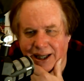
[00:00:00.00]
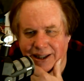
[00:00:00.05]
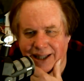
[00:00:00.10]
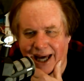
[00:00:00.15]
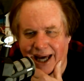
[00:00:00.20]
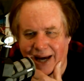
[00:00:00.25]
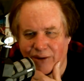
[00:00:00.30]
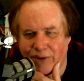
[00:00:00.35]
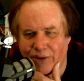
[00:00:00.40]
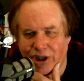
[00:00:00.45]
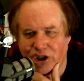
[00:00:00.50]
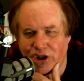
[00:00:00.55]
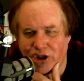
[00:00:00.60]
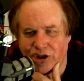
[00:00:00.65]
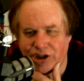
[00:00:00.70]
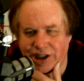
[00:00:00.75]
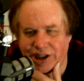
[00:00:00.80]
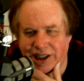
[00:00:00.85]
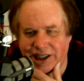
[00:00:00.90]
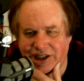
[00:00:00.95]
Ted
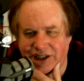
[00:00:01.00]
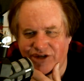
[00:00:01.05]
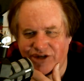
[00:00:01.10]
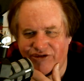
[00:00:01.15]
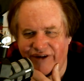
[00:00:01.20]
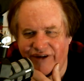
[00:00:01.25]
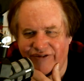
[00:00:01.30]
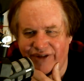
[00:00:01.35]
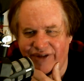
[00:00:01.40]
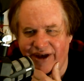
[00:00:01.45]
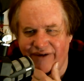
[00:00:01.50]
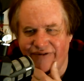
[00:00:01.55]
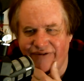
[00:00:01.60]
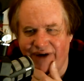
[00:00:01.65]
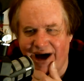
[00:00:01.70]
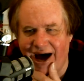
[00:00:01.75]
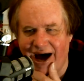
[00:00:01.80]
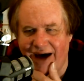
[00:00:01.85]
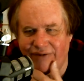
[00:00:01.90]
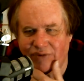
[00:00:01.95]
Richards is
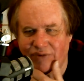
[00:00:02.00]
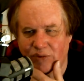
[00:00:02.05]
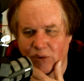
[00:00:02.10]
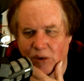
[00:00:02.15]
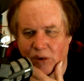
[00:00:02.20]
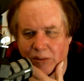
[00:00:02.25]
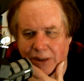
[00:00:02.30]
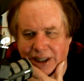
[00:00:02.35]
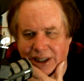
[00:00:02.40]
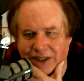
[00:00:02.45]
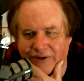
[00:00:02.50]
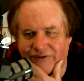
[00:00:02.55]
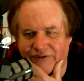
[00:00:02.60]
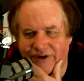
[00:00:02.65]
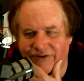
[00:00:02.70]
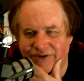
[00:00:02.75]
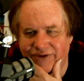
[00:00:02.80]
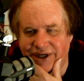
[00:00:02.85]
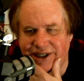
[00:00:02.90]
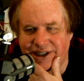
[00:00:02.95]
55 and will be
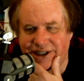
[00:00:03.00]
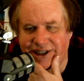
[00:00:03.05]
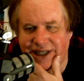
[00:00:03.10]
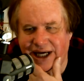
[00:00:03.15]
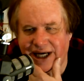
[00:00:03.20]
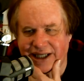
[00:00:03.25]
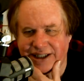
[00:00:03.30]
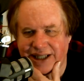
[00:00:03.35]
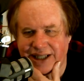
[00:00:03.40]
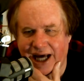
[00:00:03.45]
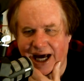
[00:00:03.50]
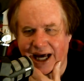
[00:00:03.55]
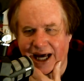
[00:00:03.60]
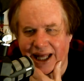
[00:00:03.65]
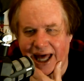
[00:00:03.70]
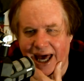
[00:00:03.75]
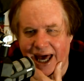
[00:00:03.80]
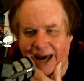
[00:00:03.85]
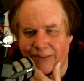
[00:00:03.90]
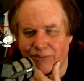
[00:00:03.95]
56
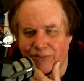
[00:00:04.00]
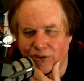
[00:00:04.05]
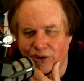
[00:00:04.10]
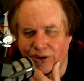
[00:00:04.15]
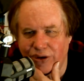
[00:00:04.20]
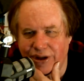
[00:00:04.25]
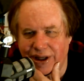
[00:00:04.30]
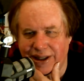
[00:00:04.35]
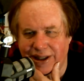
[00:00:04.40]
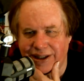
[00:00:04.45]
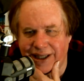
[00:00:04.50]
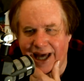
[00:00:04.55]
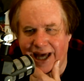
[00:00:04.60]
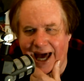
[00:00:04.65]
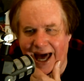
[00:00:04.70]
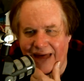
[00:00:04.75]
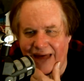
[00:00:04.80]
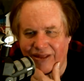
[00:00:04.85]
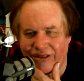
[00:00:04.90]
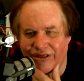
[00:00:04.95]
on April the
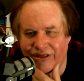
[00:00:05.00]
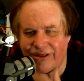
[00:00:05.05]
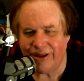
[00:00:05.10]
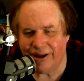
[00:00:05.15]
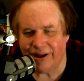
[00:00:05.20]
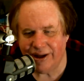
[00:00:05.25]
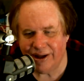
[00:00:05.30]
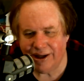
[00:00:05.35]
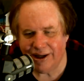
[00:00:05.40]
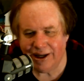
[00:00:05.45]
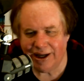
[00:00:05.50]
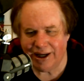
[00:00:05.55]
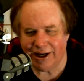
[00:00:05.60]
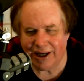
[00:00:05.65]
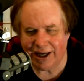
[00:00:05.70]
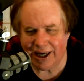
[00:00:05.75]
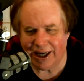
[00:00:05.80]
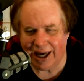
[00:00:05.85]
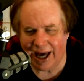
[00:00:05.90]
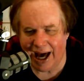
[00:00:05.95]
10th.
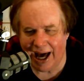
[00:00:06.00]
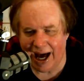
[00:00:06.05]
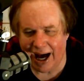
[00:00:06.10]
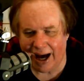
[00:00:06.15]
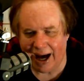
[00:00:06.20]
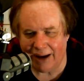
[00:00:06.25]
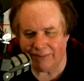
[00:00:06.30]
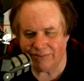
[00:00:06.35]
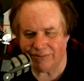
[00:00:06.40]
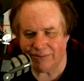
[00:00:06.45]
Yeah.